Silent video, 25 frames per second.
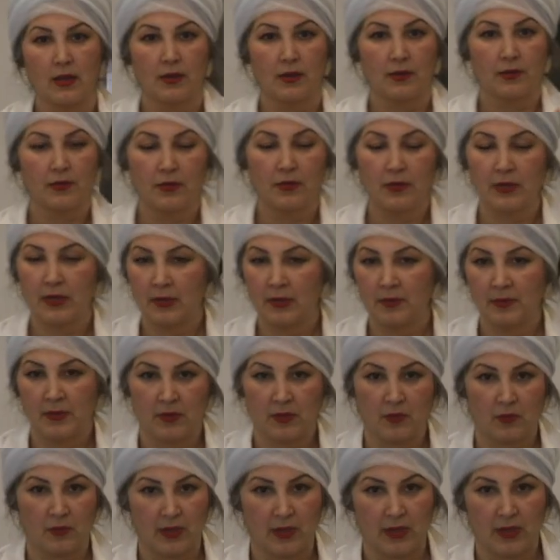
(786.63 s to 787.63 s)
rule
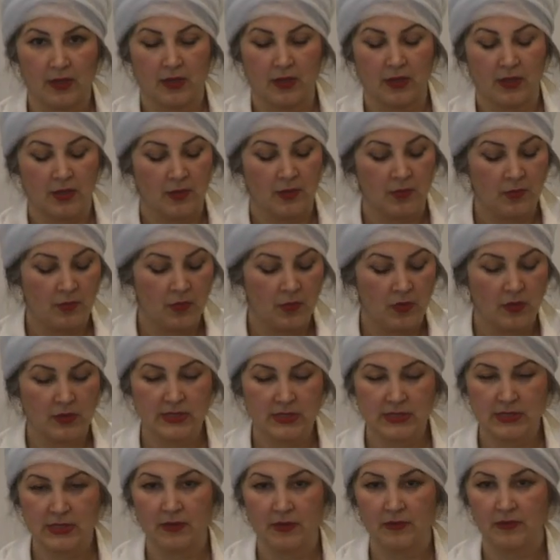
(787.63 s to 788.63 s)
number one,
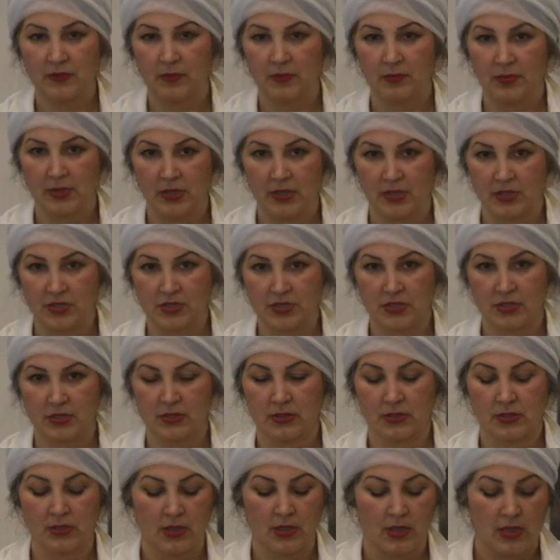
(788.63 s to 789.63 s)
most of the
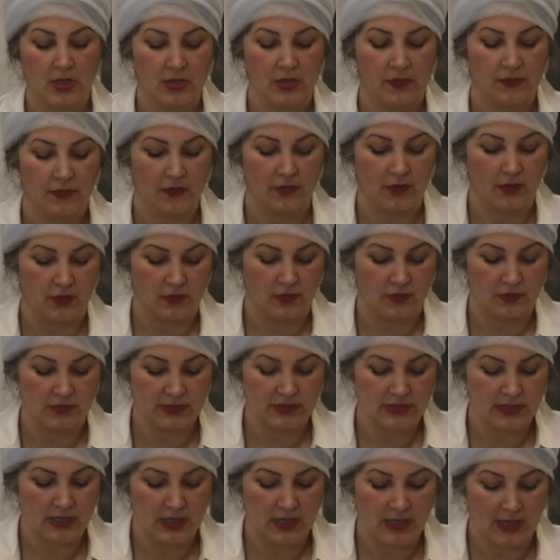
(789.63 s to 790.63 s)
Persian
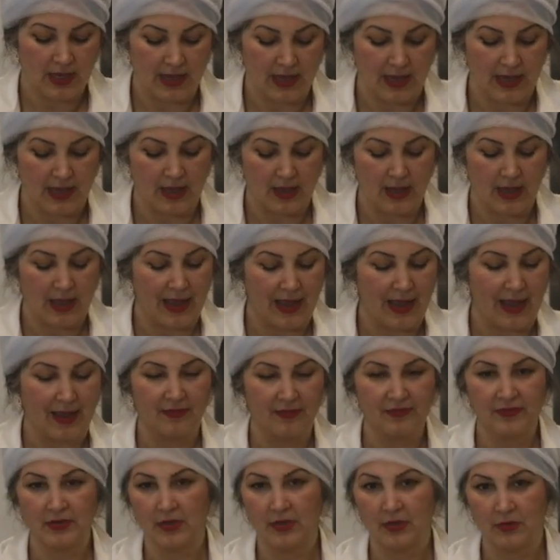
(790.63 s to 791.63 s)
doughs,
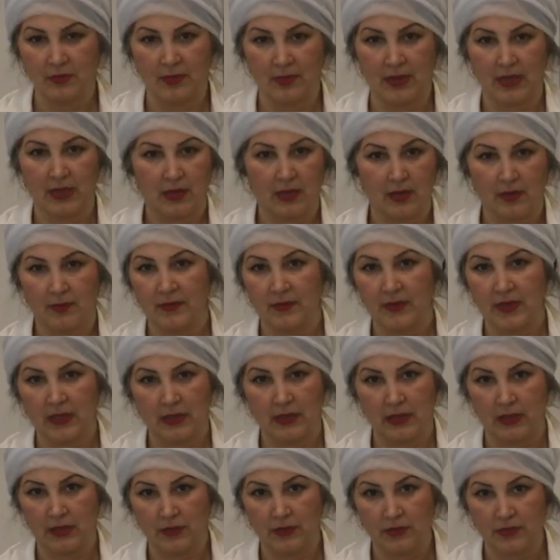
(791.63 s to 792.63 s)
after you make them,
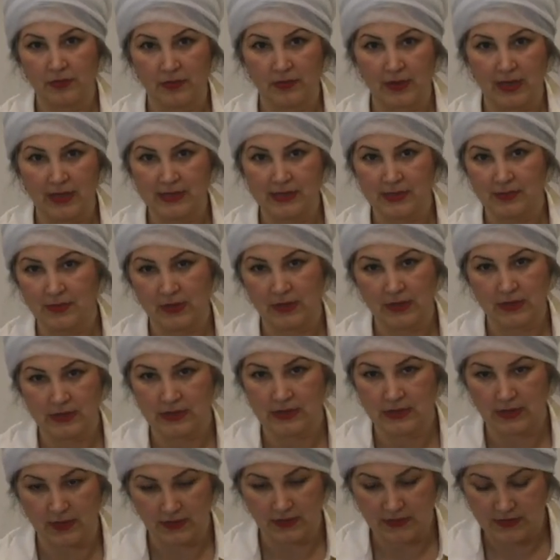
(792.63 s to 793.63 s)
they need to rest
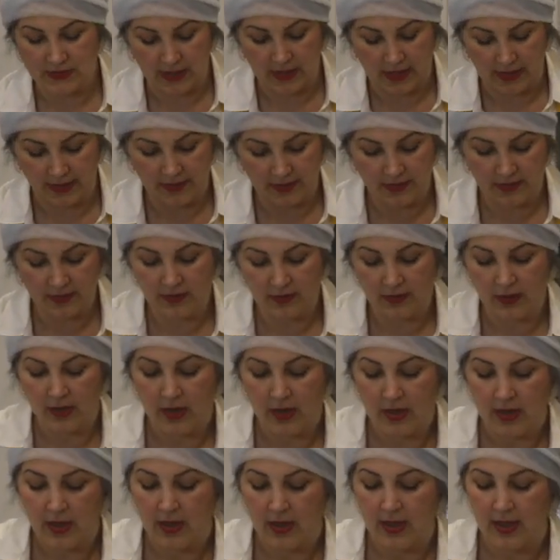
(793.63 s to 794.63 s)
because they are tired.
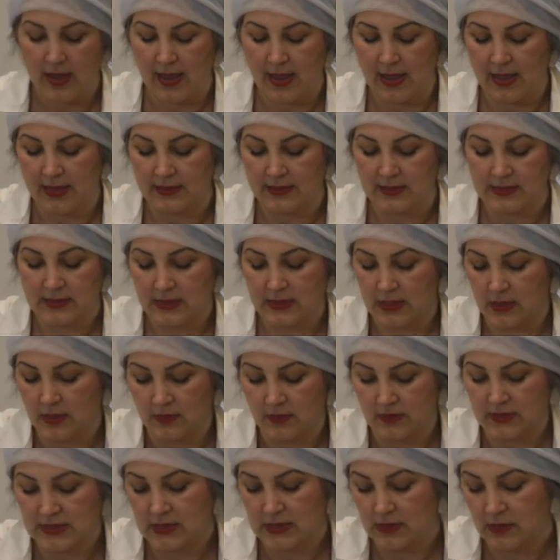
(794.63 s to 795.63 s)
And
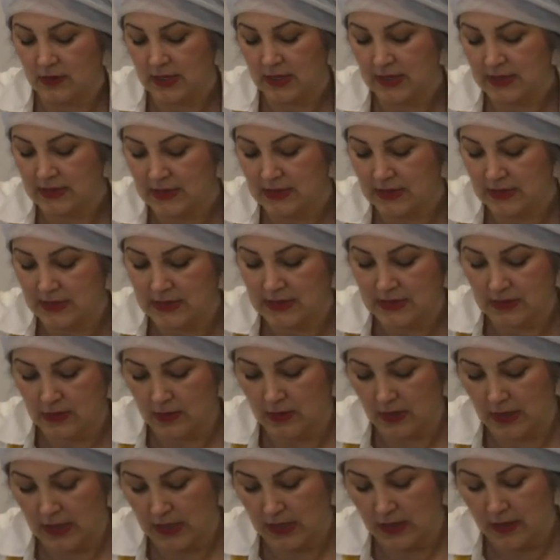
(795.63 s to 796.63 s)
so, so does this
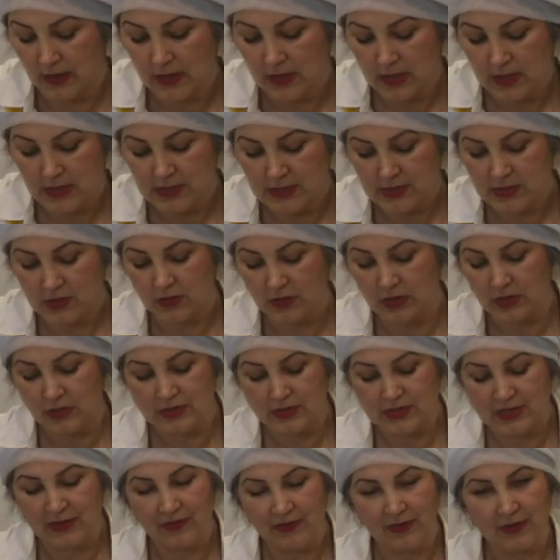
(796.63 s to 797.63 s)
cookie. So
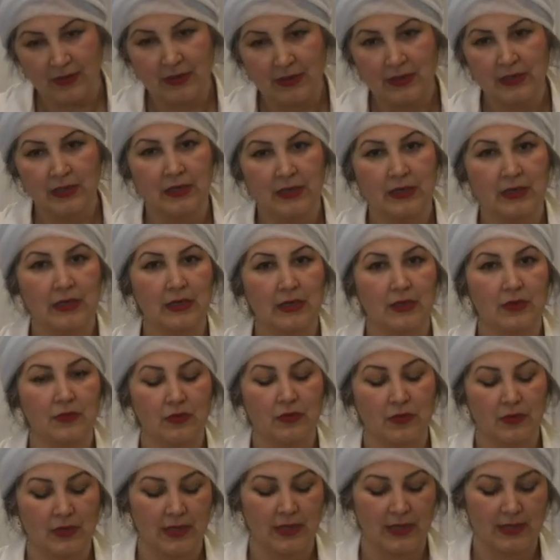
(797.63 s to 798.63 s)
you definitely need
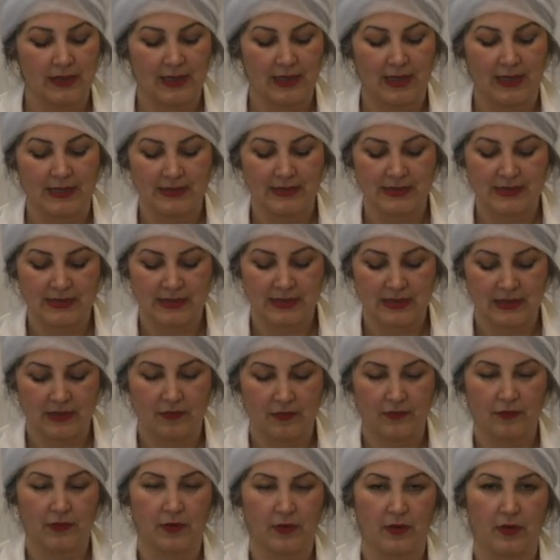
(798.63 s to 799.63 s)
to let that
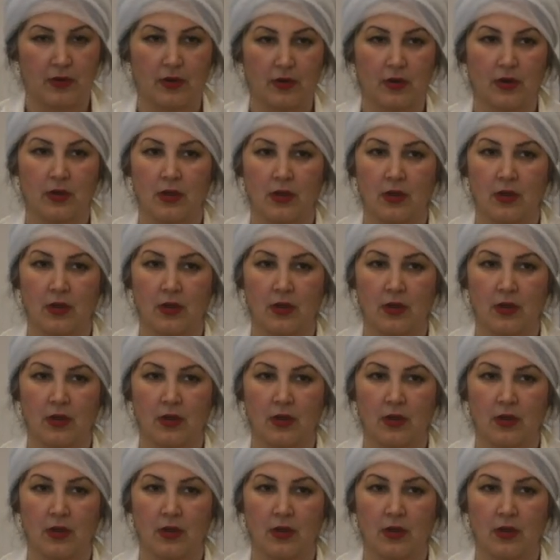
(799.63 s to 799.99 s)
sit for